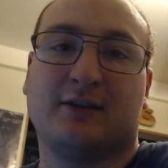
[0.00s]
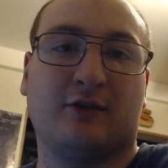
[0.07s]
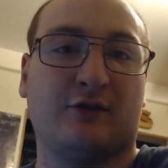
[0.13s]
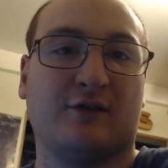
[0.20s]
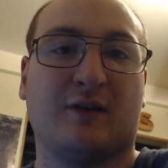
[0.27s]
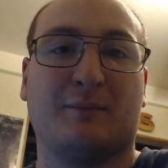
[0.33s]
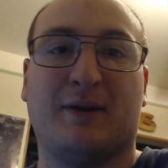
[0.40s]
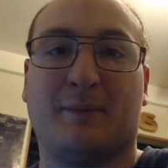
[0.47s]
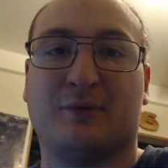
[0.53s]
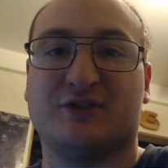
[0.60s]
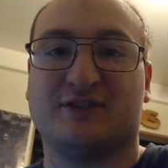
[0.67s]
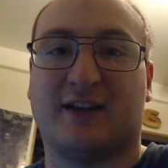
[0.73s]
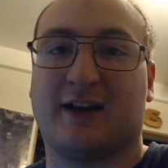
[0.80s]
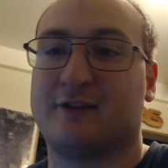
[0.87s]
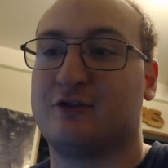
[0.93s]
to some people's
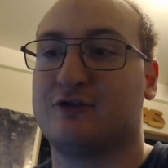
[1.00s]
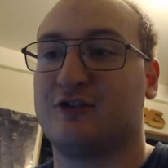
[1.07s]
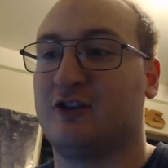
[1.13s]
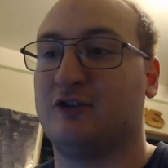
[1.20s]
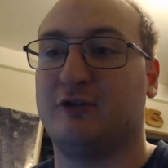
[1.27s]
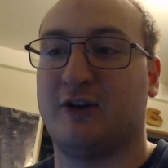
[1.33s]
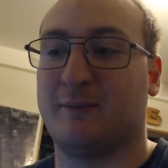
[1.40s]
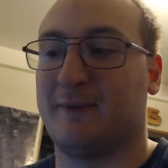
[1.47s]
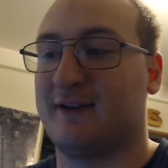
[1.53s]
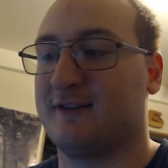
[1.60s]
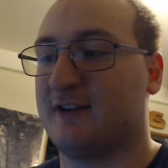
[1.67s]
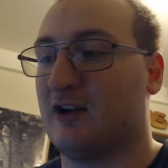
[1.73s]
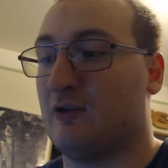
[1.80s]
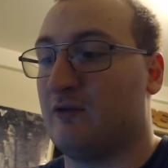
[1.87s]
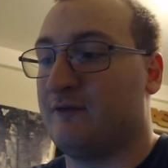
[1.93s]
standards, including
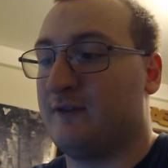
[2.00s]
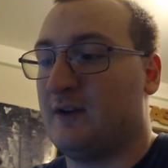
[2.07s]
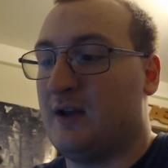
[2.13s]
myself.